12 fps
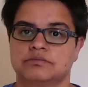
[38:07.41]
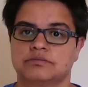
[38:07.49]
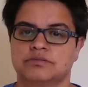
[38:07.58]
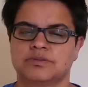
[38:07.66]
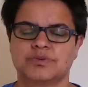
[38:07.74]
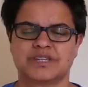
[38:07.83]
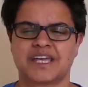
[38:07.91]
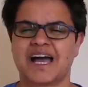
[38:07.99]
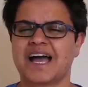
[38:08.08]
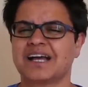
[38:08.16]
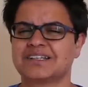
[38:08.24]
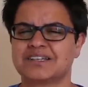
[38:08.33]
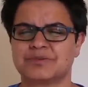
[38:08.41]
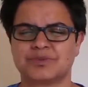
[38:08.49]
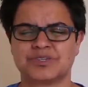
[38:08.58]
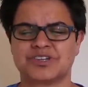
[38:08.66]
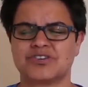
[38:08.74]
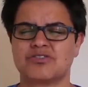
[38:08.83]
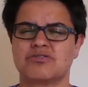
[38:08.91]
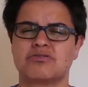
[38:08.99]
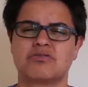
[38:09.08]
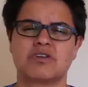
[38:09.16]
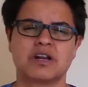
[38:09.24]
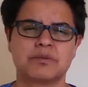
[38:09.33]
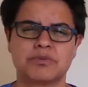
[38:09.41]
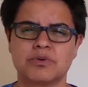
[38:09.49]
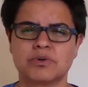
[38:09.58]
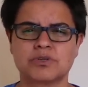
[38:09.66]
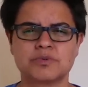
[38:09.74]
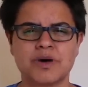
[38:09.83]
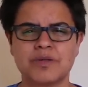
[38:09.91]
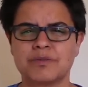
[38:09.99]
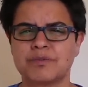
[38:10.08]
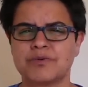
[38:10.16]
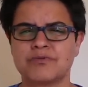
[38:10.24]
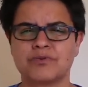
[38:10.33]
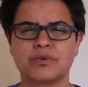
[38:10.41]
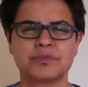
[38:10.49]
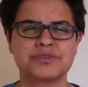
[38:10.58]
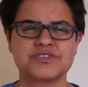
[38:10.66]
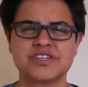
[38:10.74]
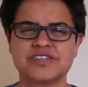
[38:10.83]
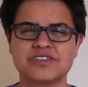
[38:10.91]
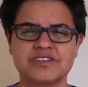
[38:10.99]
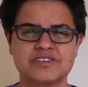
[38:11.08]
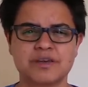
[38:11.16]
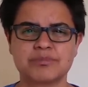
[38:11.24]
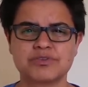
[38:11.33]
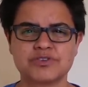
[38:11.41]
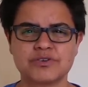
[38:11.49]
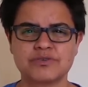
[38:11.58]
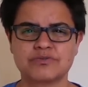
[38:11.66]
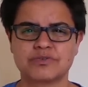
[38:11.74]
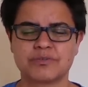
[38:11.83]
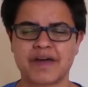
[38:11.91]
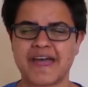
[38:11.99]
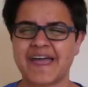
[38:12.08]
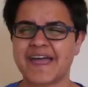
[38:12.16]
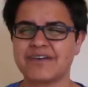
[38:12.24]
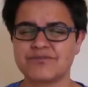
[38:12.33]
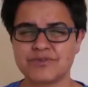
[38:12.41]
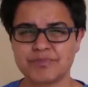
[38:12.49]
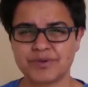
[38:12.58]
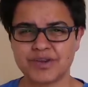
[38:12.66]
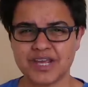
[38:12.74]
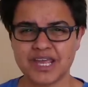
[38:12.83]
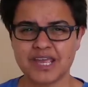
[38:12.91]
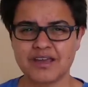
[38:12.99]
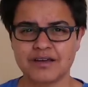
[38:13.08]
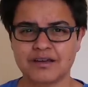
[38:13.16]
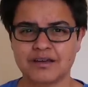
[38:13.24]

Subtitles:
I thought the acting was incredible as well, the performances in this episode from everybody,